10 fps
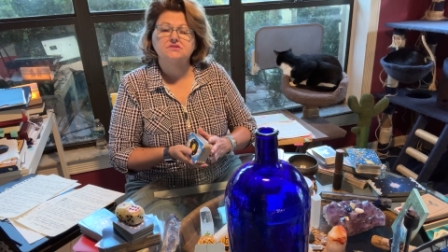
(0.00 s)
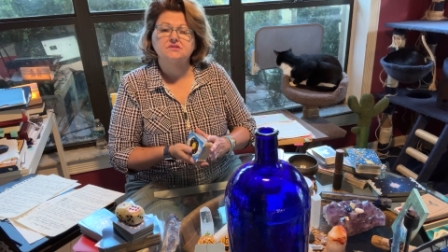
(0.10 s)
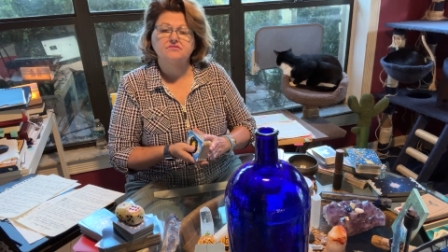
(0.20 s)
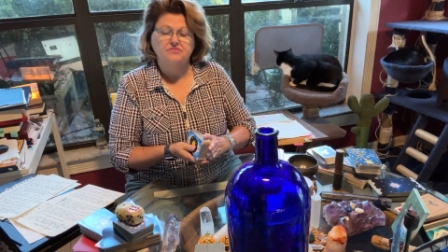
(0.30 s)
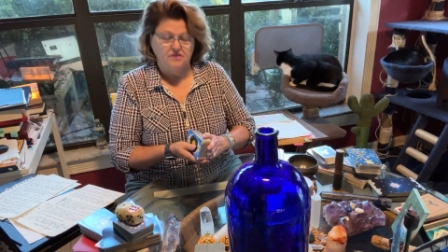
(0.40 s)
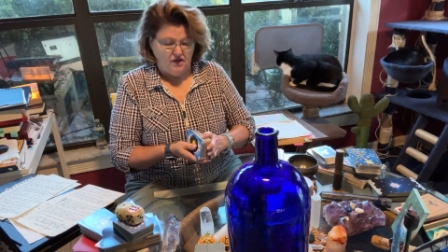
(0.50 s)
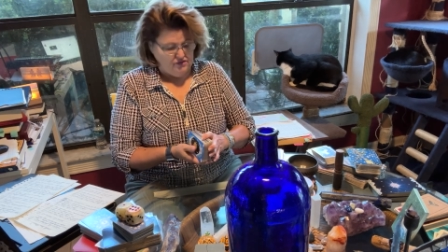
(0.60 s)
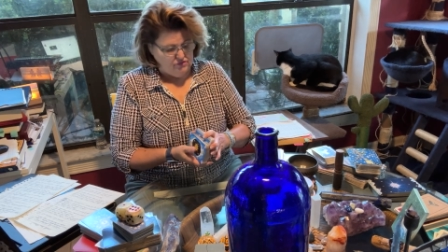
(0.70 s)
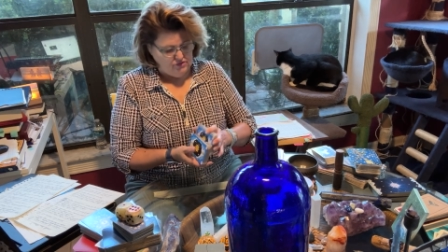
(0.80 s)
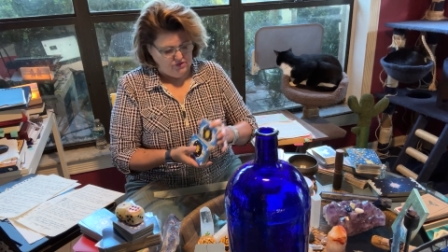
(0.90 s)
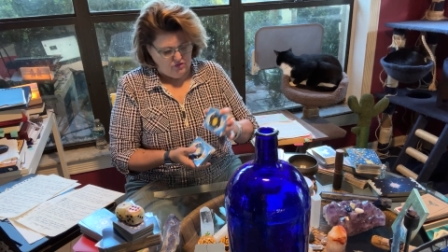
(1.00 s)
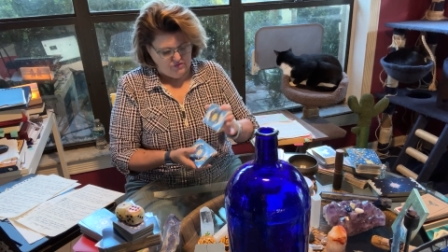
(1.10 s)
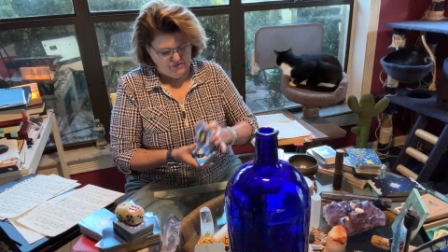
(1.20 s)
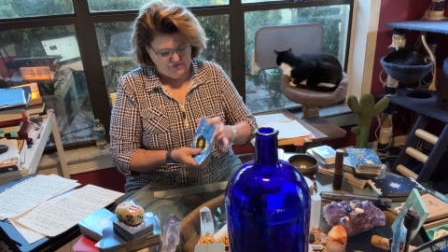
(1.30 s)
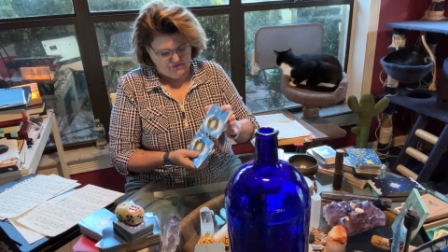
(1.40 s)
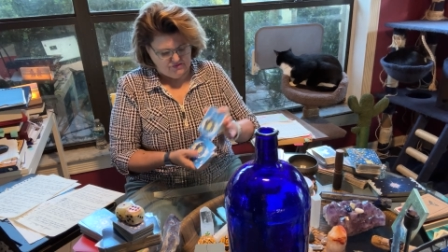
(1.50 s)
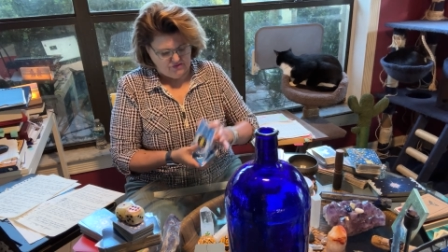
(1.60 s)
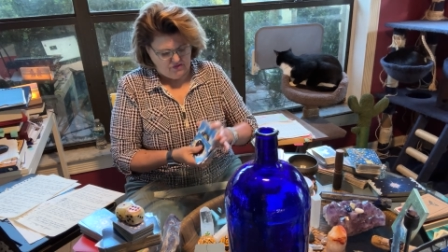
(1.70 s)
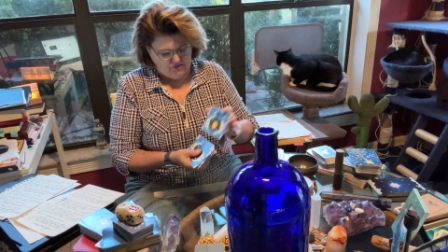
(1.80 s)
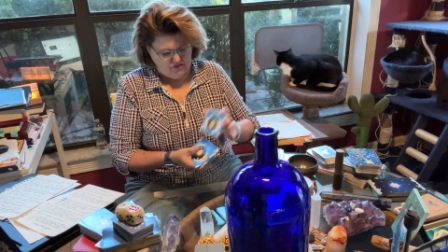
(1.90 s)
If not, you can always get
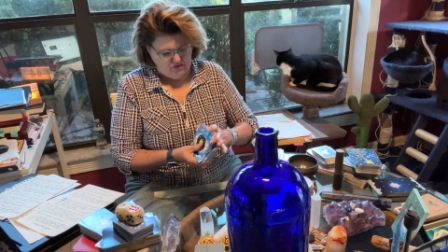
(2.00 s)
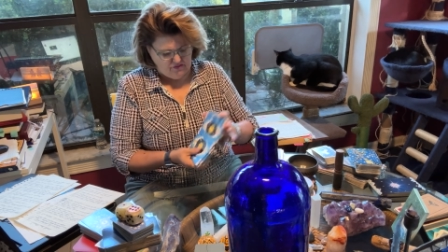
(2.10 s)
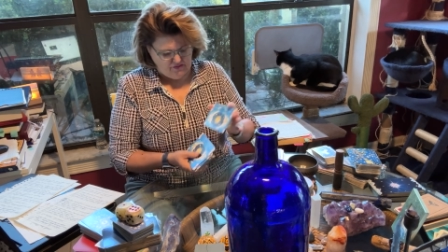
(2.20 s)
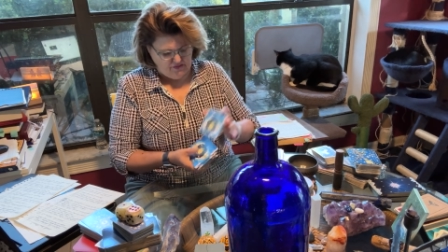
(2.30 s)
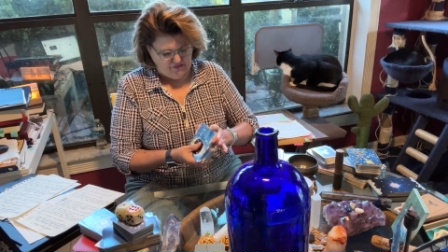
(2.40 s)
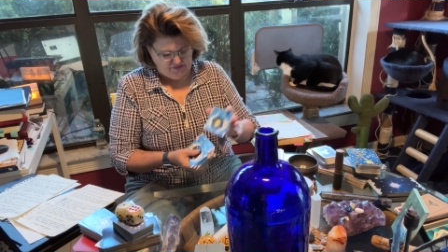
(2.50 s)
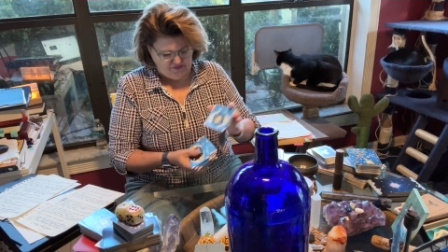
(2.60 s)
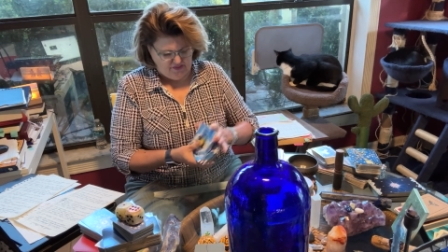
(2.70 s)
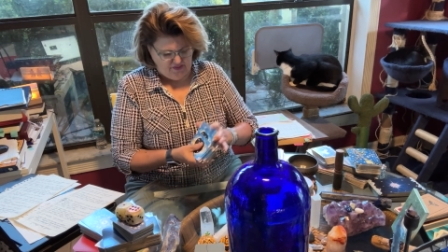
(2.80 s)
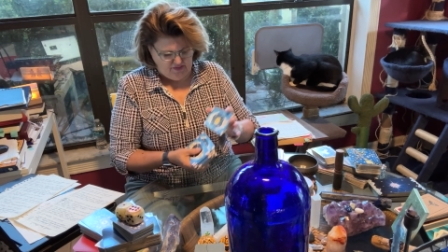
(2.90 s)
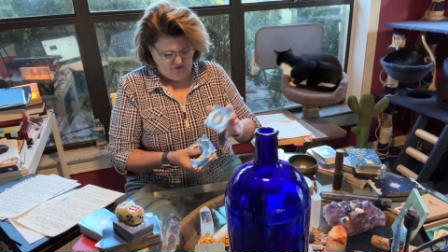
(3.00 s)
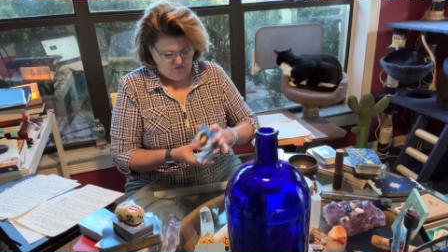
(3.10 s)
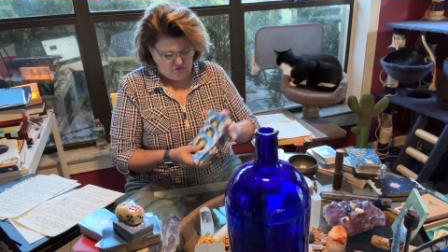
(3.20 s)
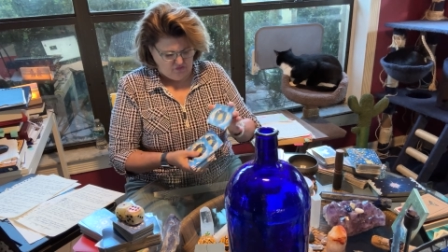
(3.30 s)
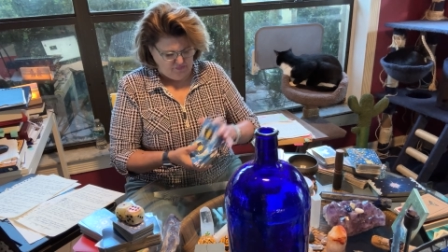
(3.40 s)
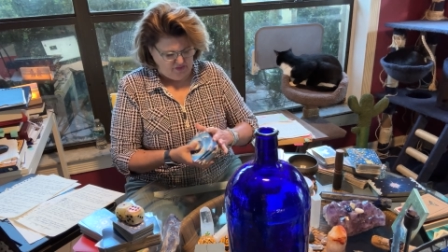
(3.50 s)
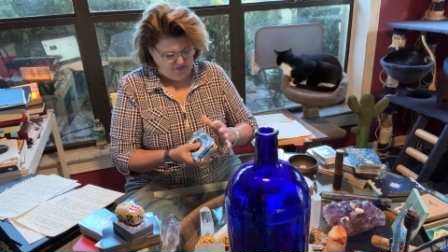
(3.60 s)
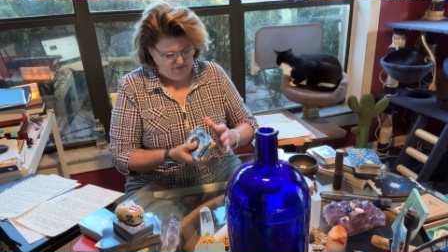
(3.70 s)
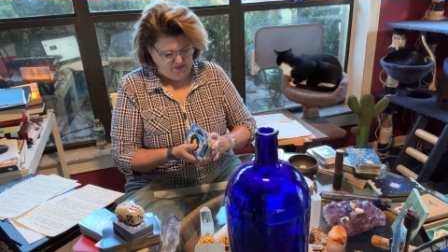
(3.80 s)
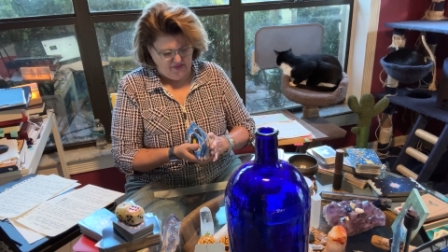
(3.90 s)
started on that today or
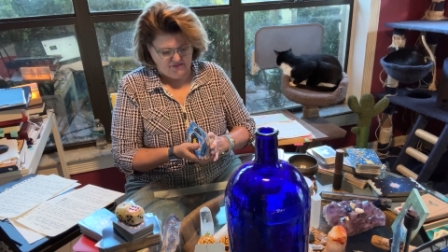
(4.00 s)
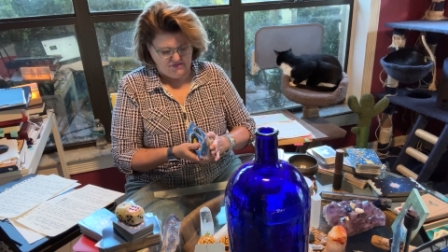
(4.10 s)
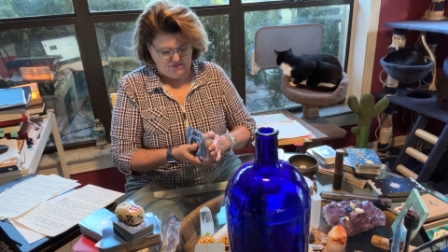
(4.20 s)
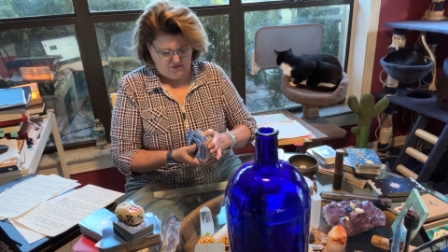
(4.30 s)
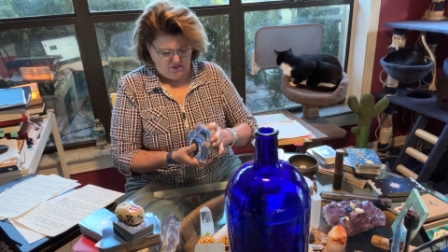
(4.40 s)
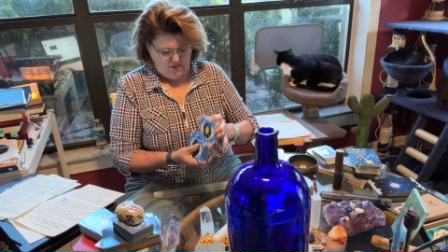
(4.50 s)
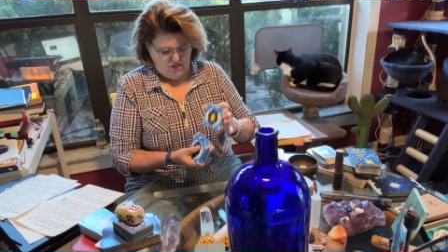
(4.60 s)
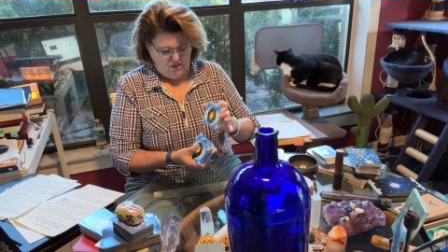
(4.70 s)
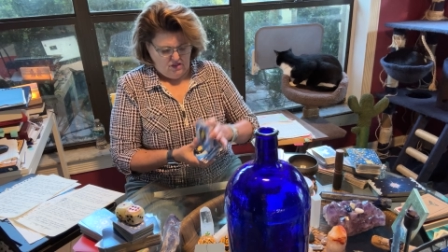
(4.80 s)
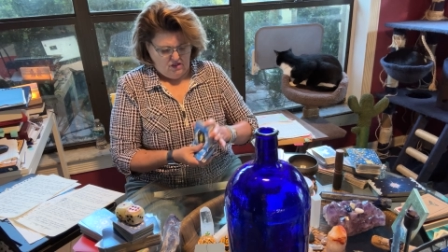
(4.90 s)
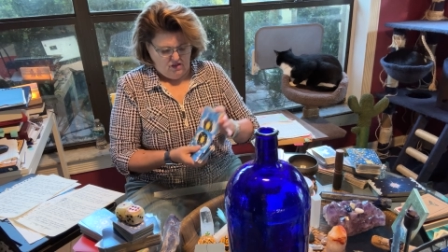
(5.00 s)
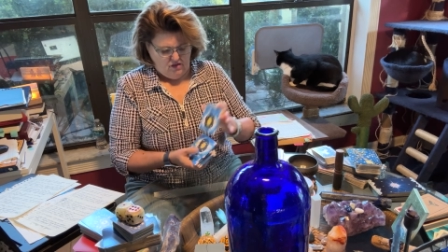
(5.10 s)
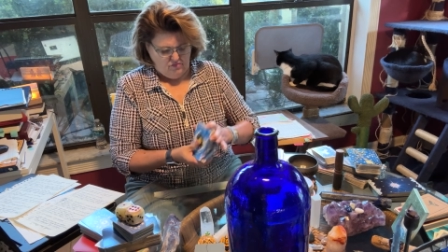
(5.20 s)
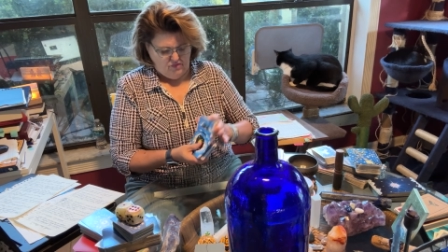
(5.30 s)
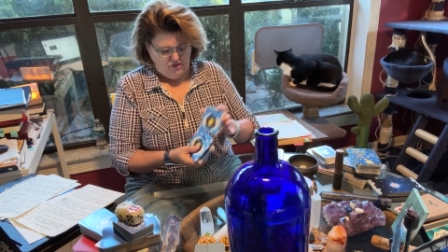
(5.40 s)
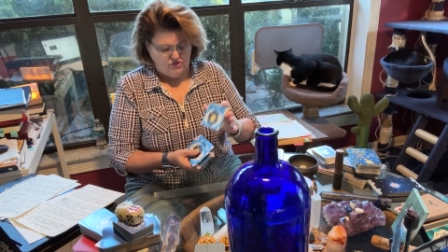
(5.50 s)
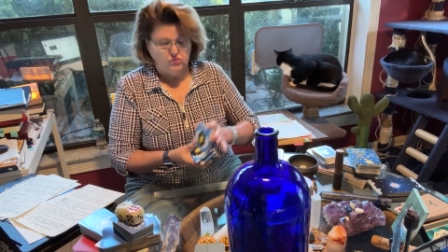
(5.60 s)
by next month.